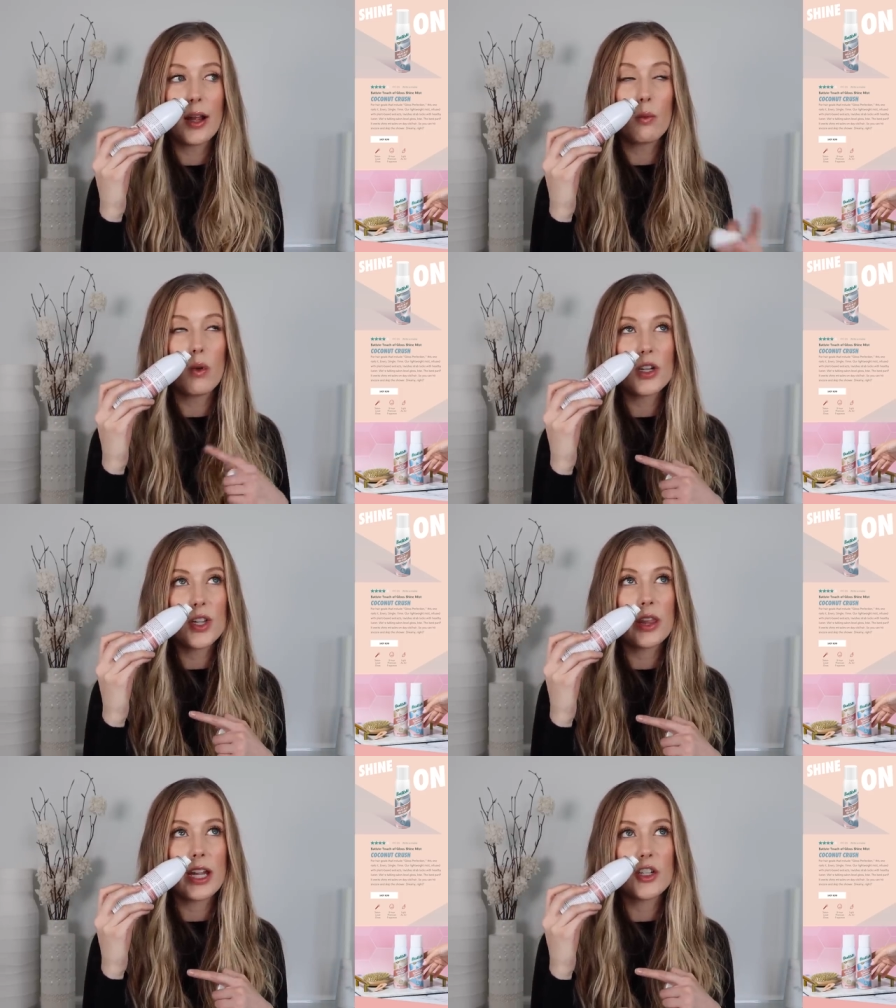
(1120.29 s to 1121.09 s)
I wish
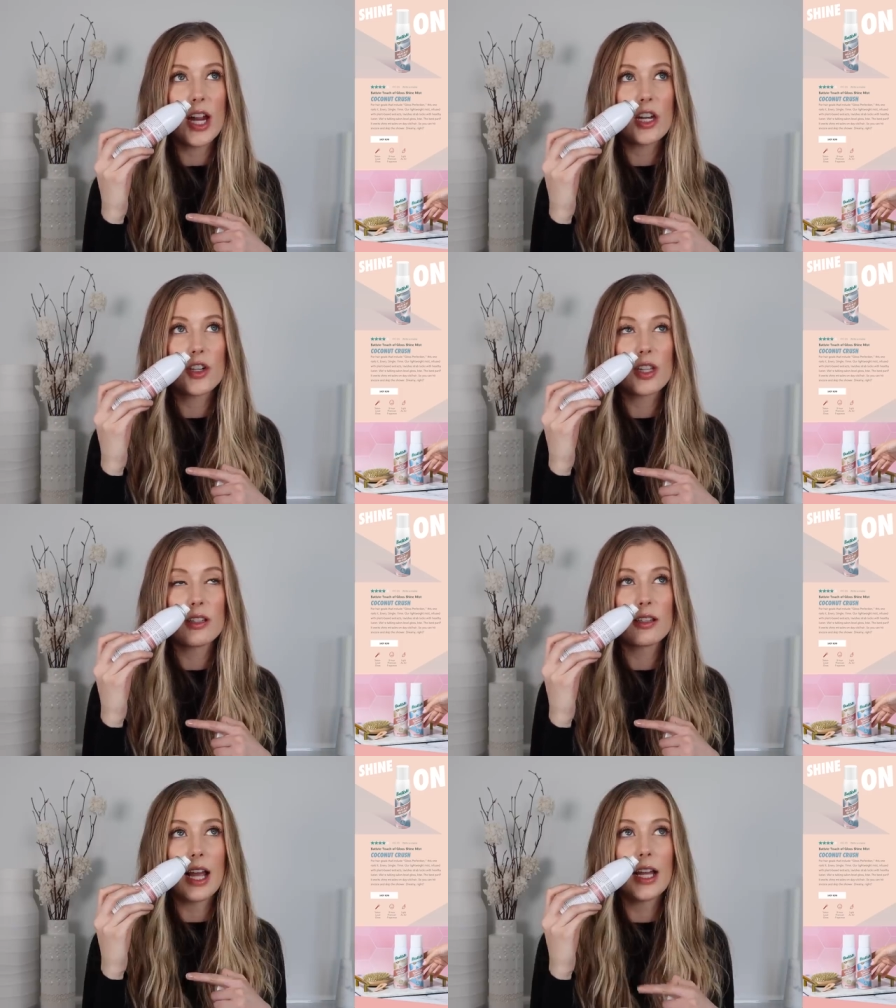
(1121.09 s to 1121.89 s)
that they changed the
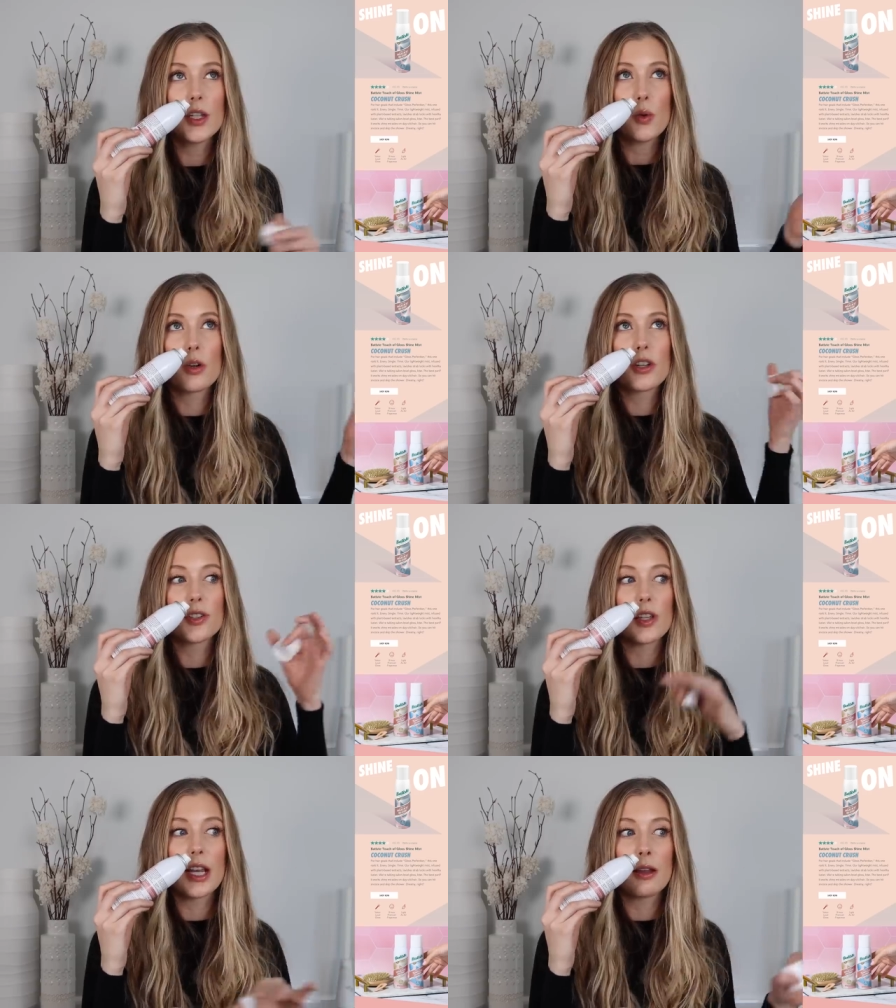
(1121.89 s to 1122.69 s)
scent or
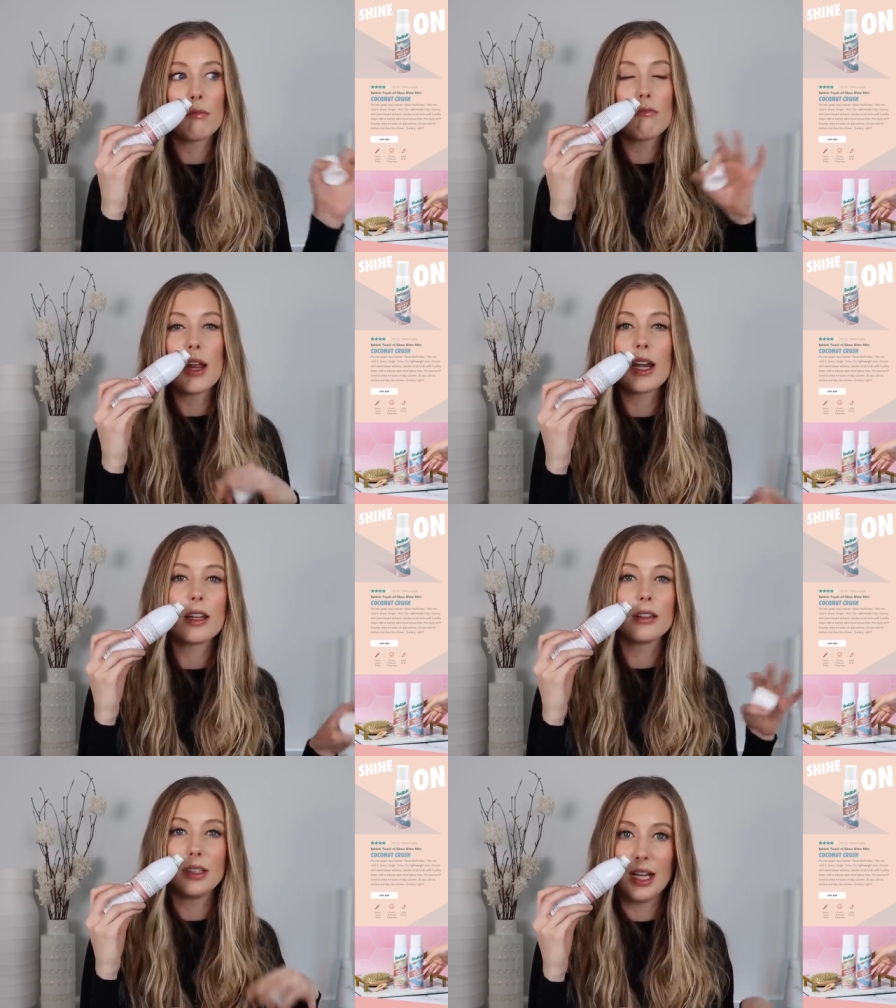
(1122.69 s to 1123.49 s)
just like made
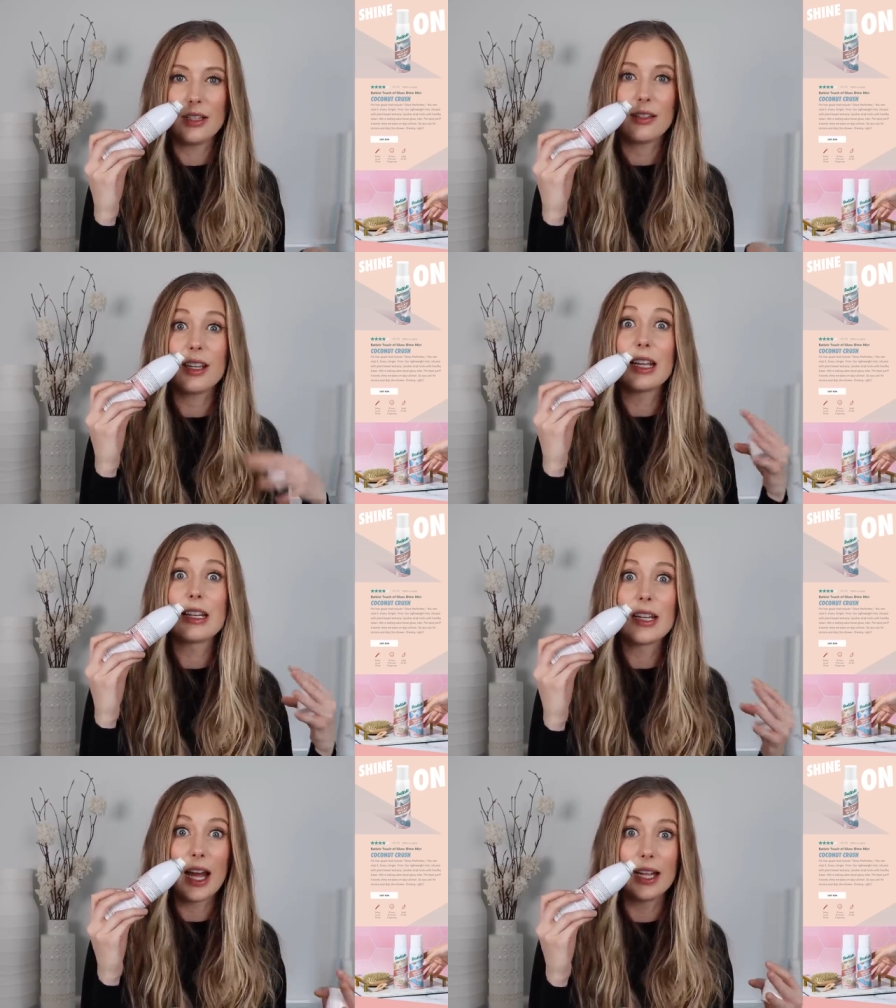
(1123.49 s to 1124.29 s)
it less
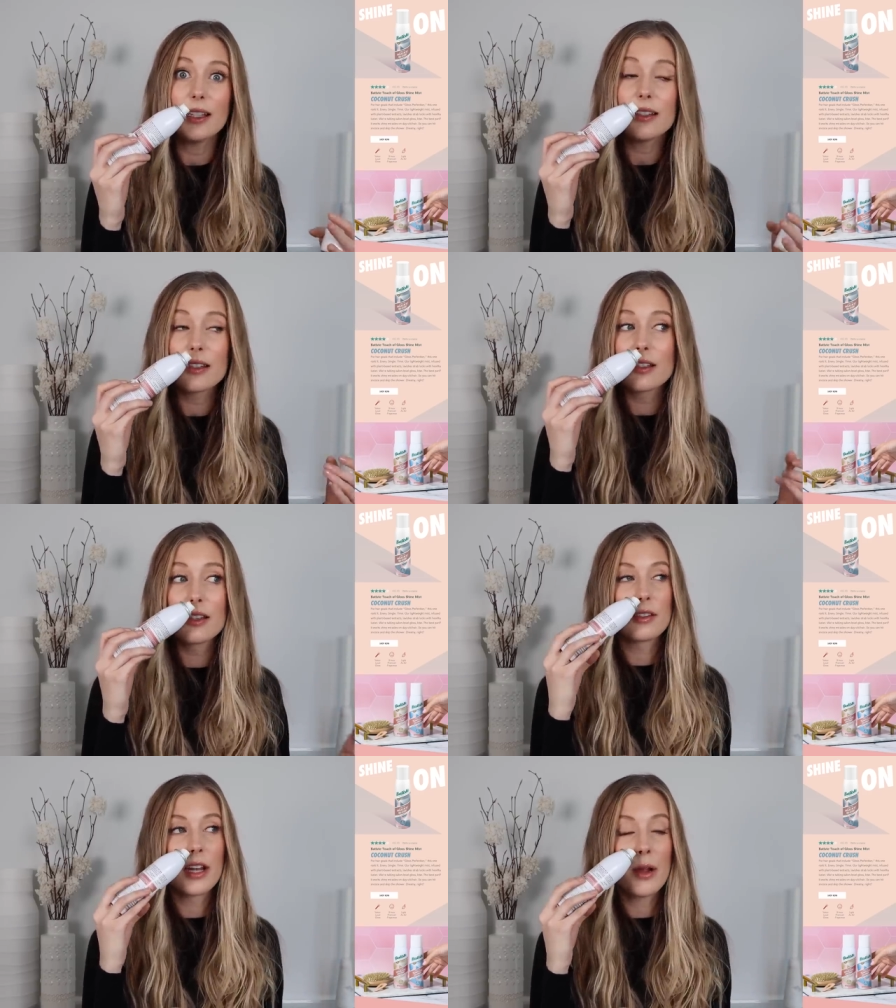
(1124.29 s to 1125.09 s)
intense
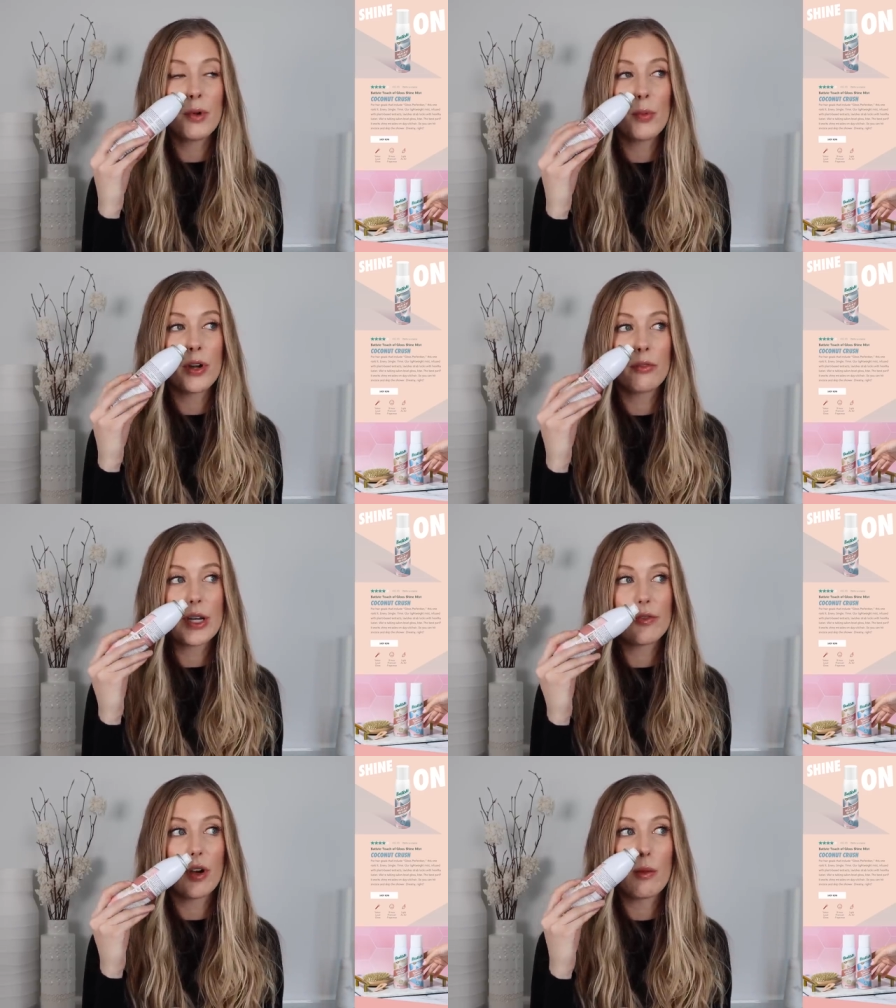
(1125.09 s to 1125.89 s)
because then I would want to
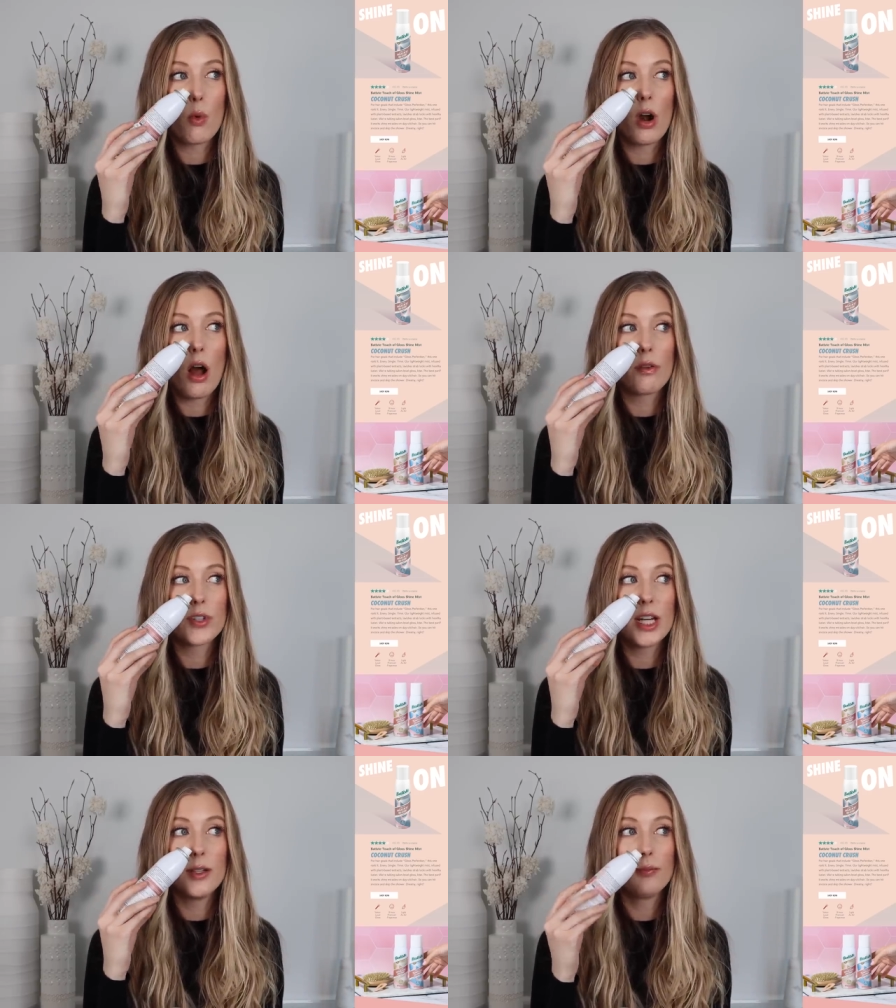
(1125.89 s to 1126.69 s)
reach for it more
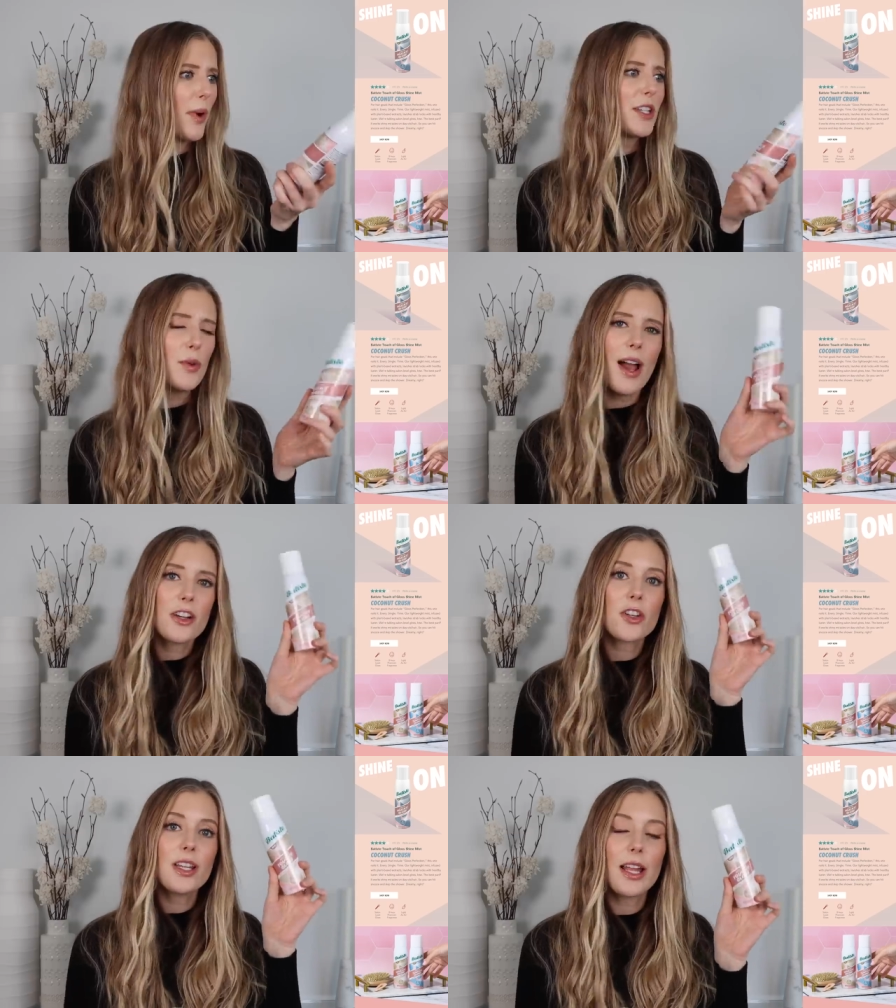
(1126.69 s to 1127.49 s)
often. So I do
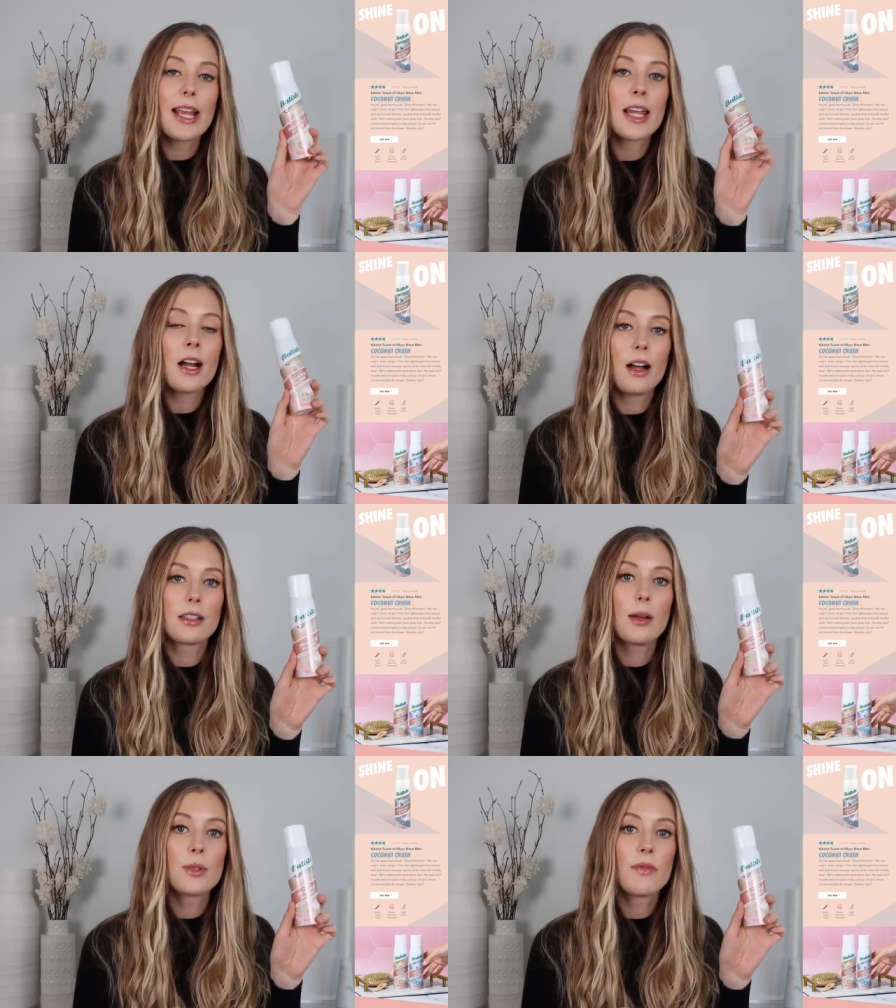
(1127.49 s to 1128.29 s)
actually like the
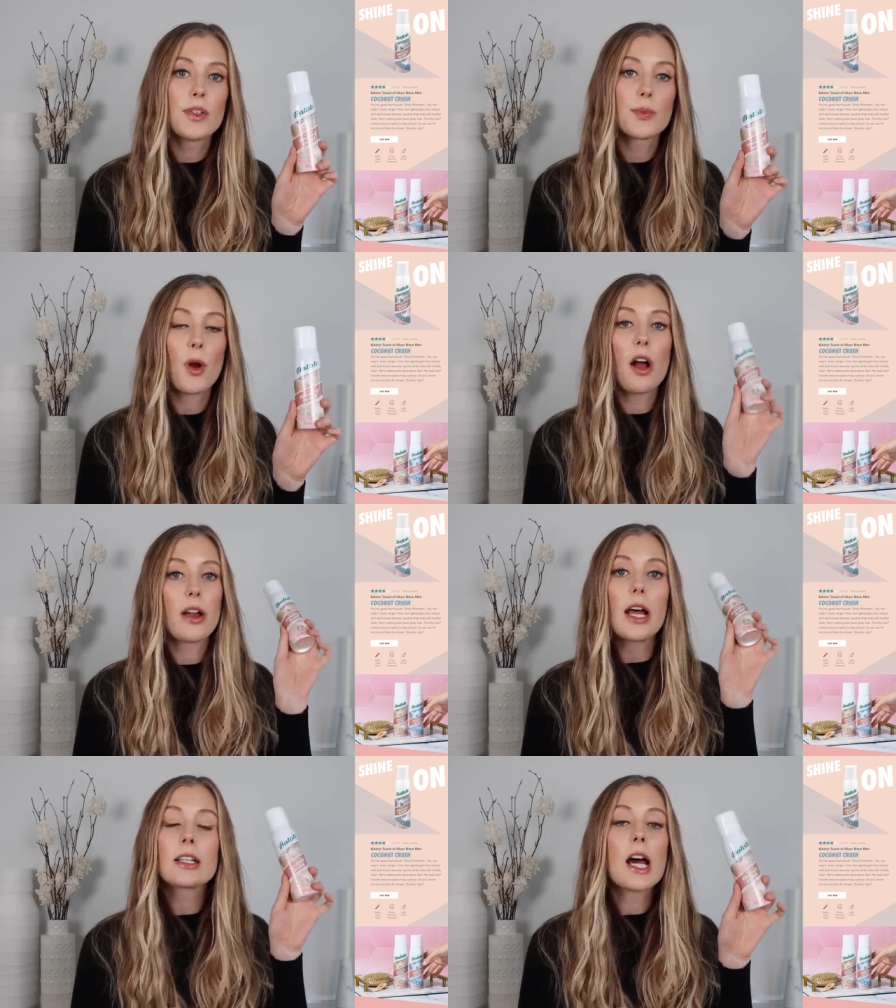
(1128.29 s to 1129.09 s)
concept of this
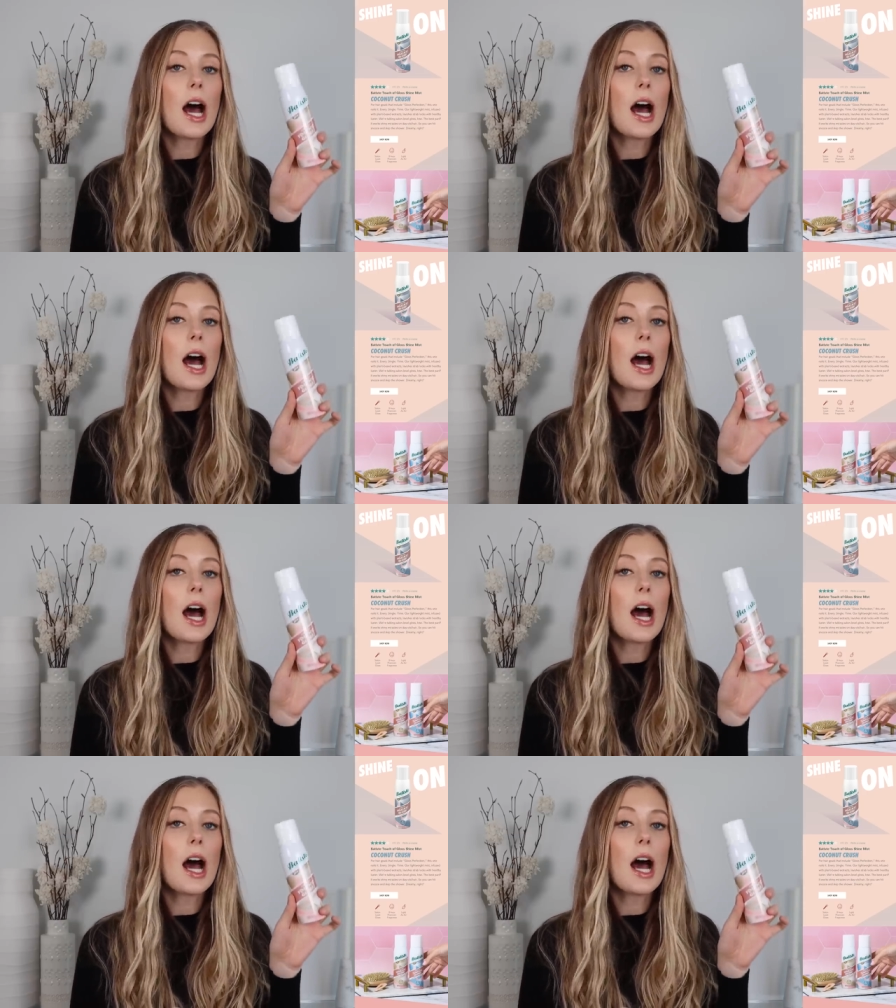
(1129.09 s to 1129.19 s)
product.